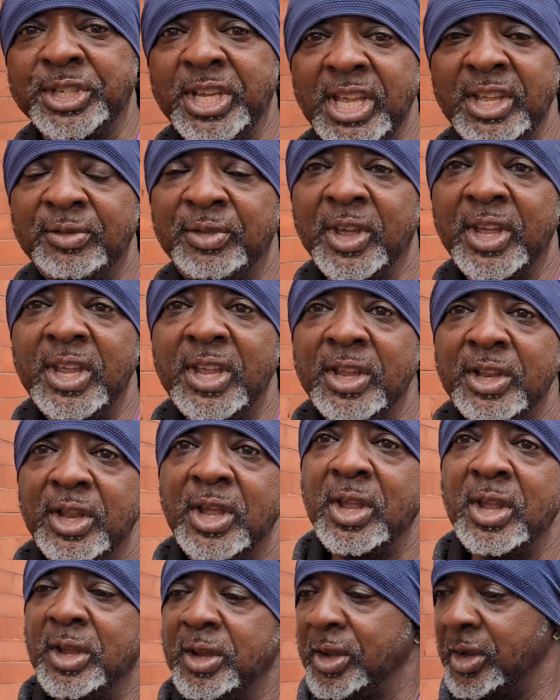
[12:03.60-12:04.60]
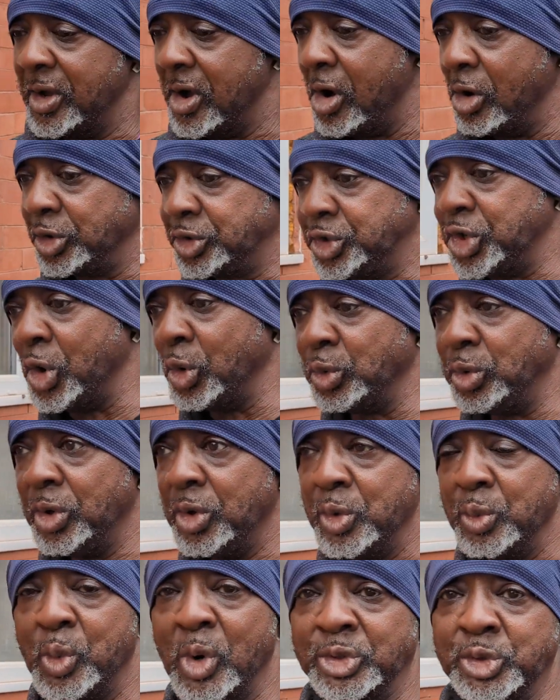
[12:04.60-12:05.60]
on TV, also
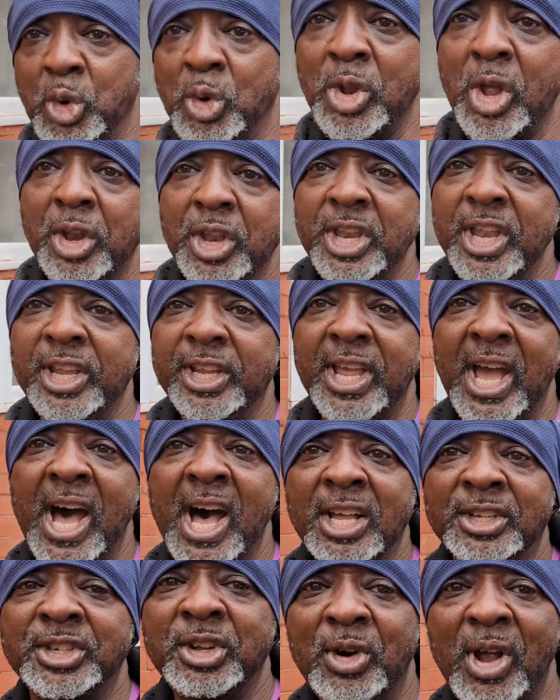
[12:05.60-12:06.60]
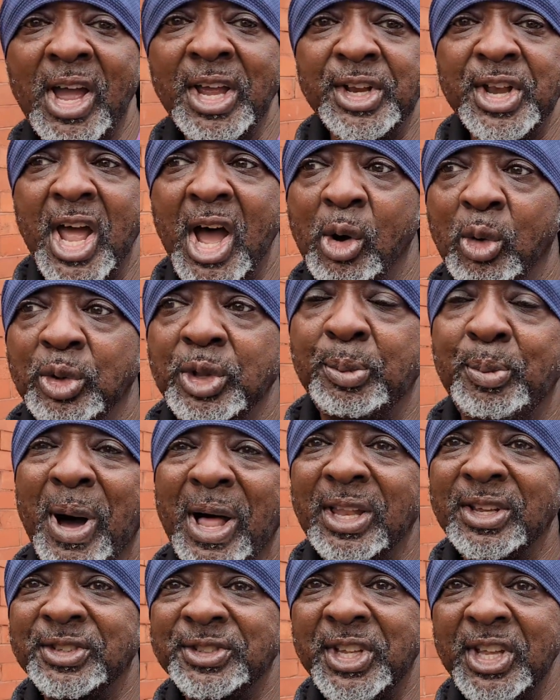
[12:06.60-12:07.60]
what's going on in Gaza right now, the
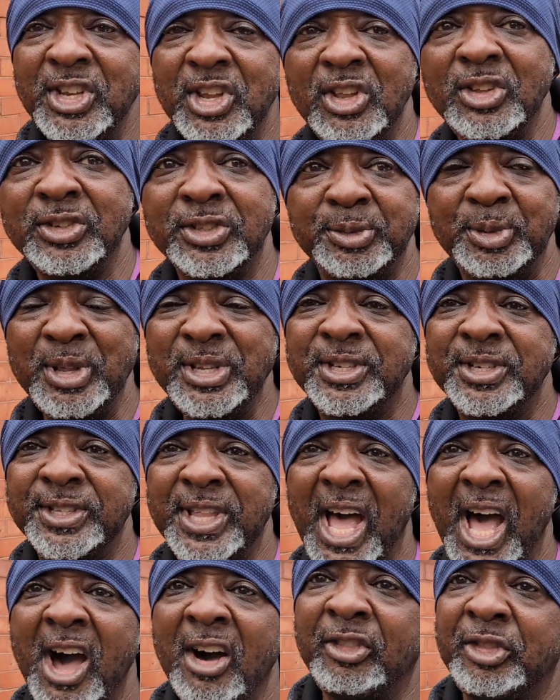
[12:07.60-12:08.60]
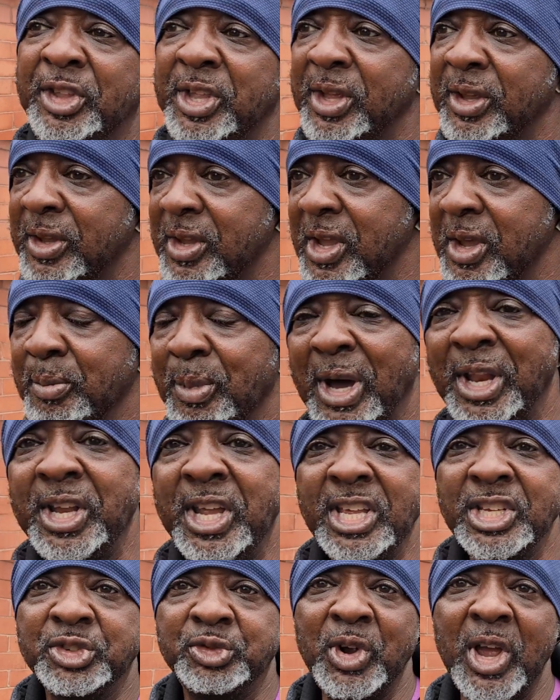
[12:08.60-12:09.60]
Palestinians being starved by
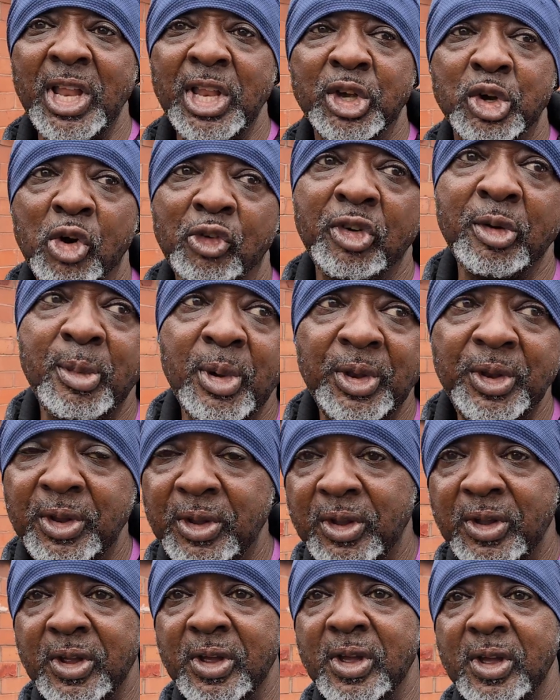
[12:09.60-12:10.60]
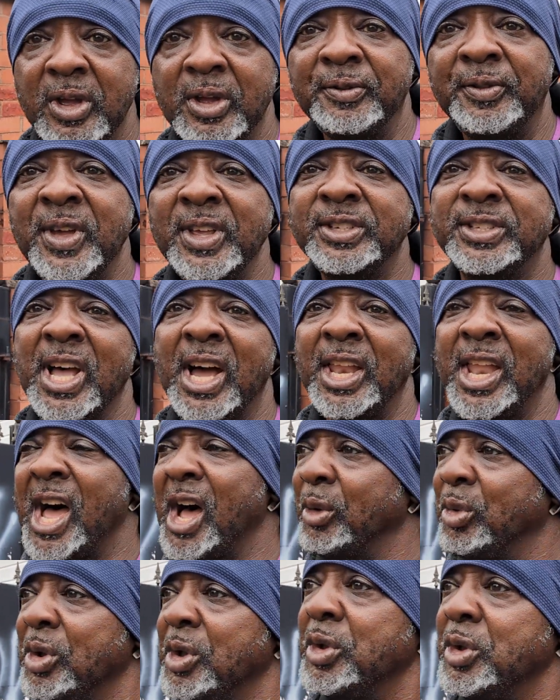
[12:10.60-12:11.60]
the Israeli government, things like
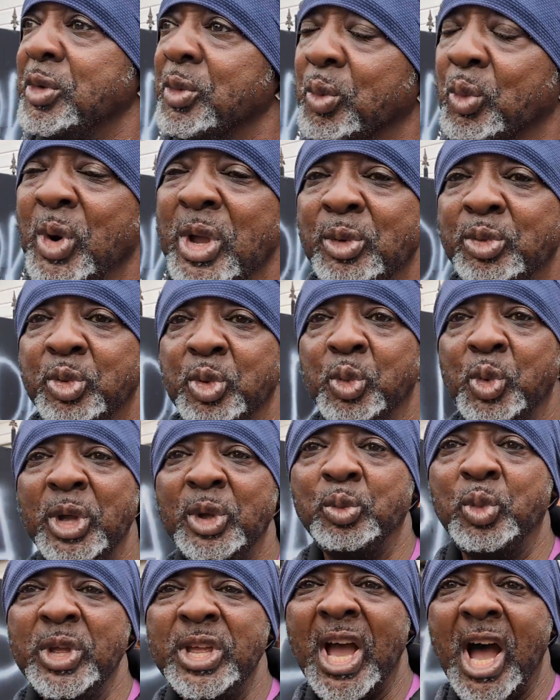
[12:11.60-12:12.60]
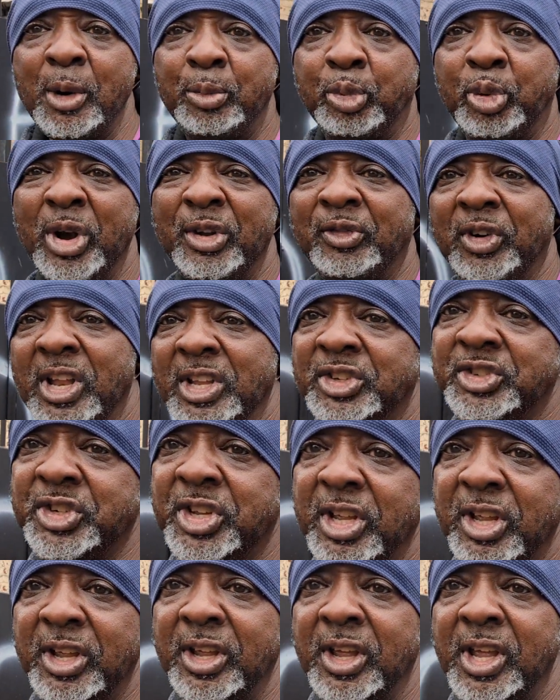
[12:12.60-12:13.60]
that. We are
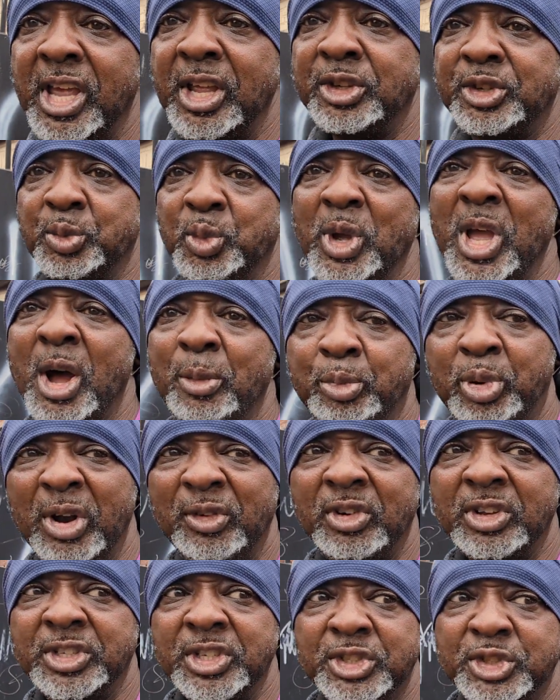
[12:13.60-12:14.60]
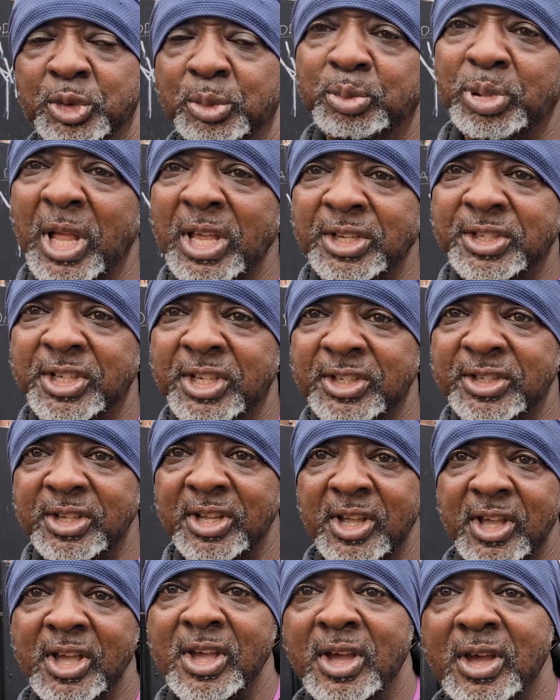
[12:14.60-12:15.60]
privileged. We are privileged in some places